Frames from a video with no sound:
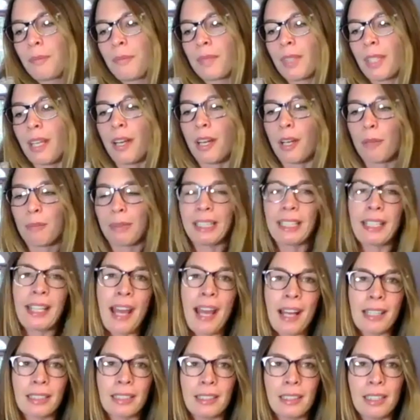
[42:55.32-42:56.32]
But the
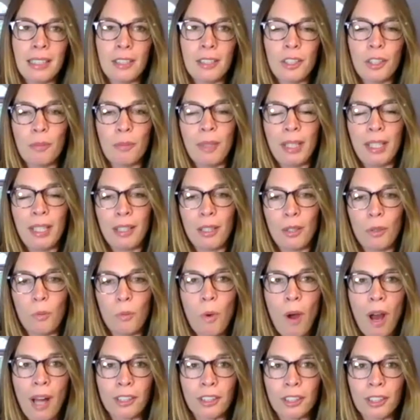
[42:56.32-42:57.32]
cats need to be
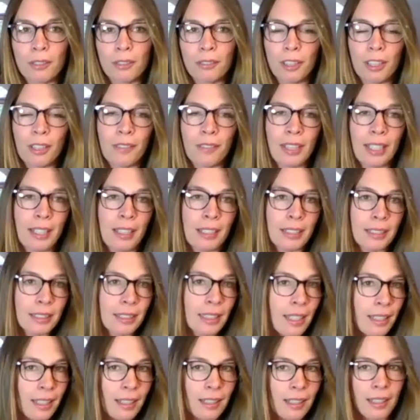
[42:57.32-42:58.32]
watched for if they get
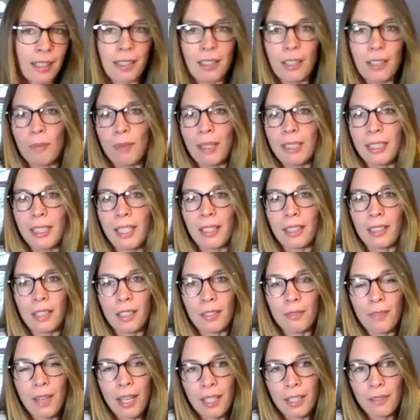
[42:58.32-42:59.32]
sick. They need to be taken to
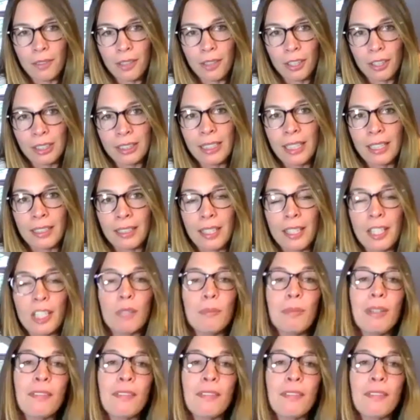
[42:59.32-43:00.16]
the vet if they're sick. They need to be